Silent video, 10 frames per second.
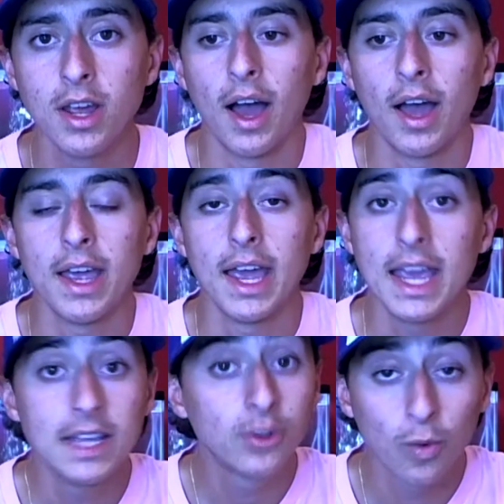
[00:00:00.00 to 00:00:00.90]
I
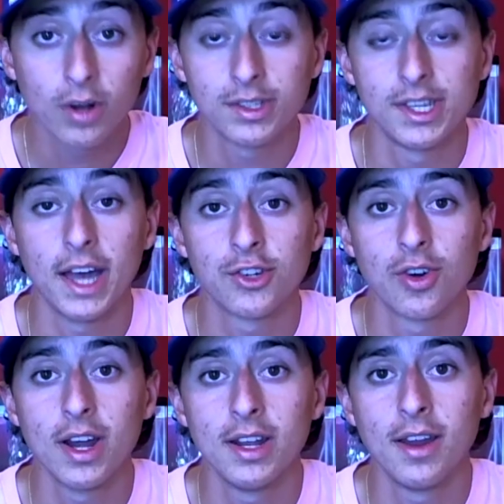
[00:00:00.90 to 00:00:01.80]
hate the word
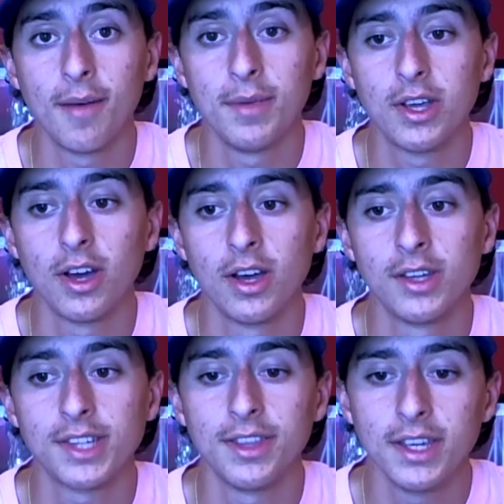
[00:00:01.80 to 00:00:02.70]
saturated
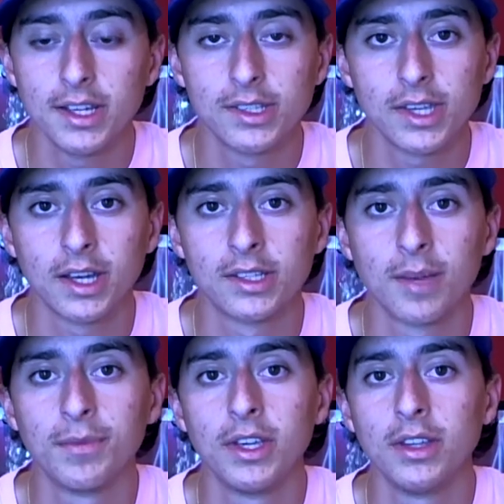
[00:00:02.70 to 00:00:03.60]
because I think it's like
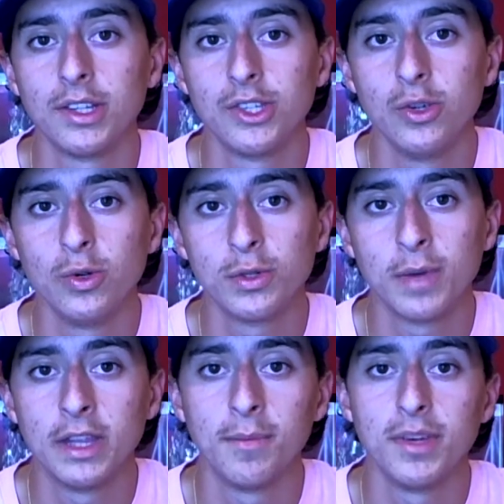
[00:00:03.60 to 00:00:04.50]
something that's used
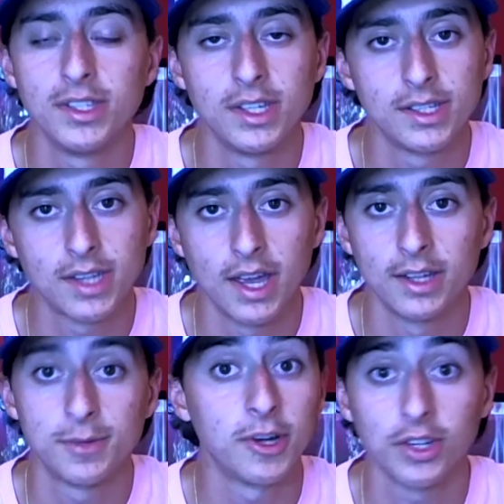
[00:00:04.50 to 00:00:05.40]
in the business and
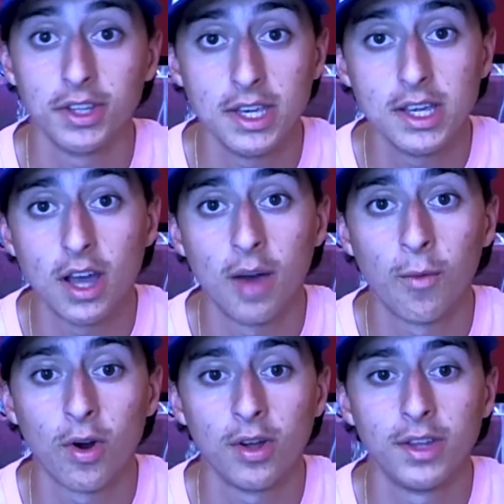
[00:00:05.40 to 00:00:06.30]
especially the e-com
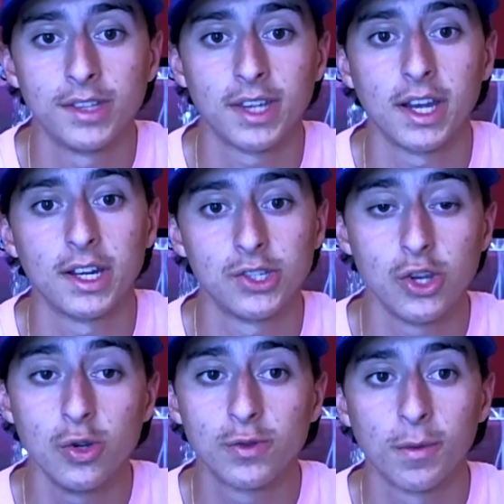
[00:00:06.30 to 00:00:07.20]
world as like an
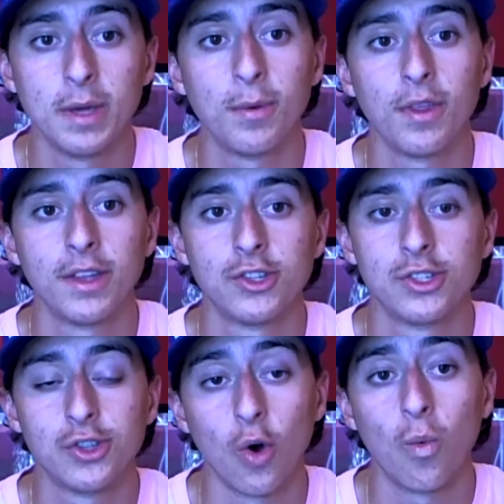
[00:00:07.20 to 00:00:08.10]
excuse for people that
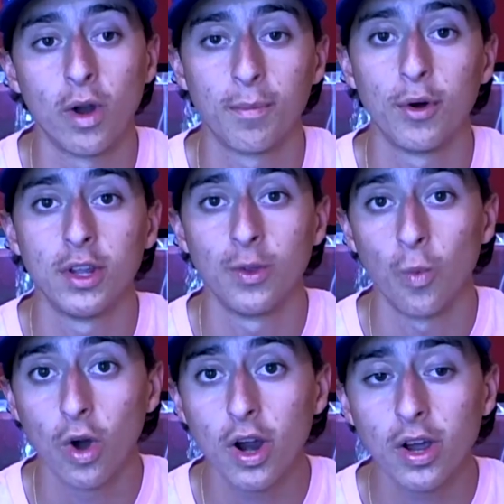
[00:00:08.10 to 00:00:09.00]
just don't want to put in the
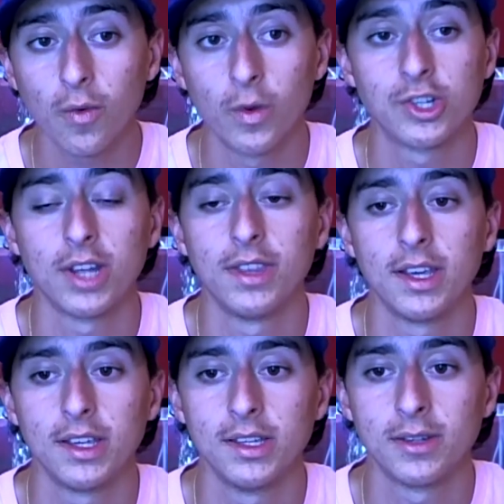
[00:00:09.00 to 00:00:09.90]
work, which I
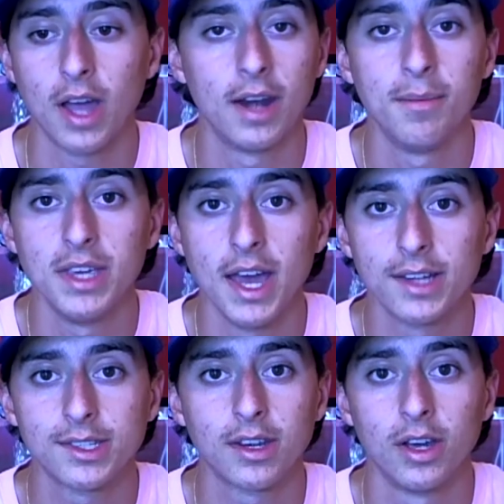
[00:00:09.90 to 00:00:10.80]
think is kind of
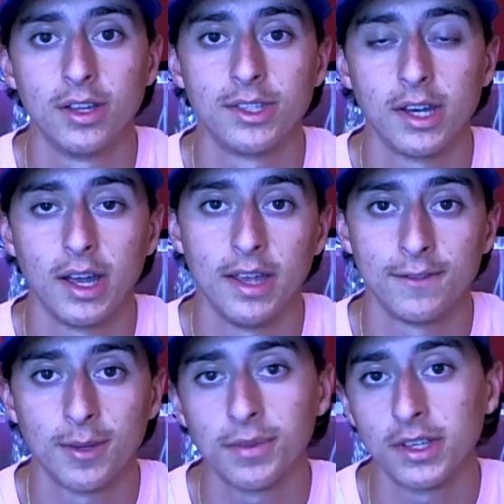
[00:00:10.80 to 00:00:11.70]
BS, because if
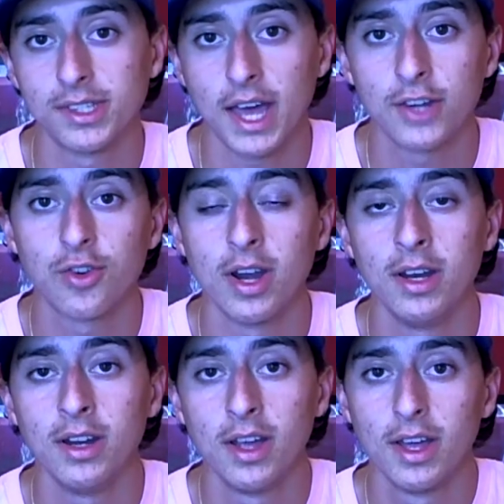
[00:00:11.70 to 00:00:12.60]
something's saturated,
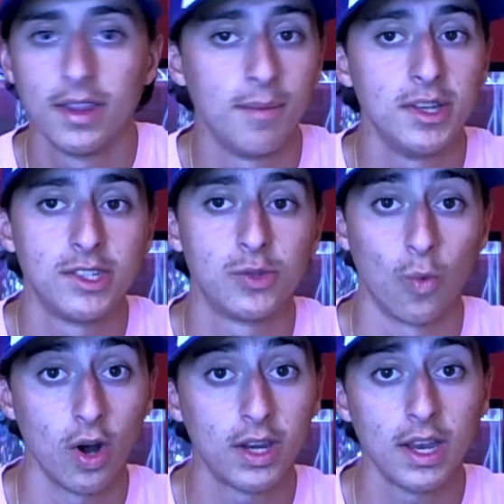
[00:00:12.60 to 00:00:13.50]
that means it's
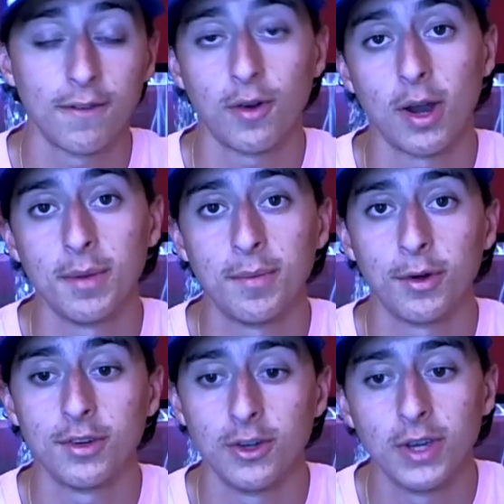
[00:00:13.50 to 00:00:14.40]
working if a lot of people are
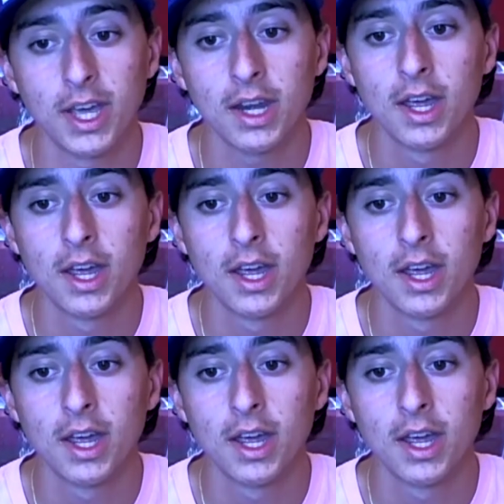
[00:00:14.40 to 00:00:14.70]
doing it.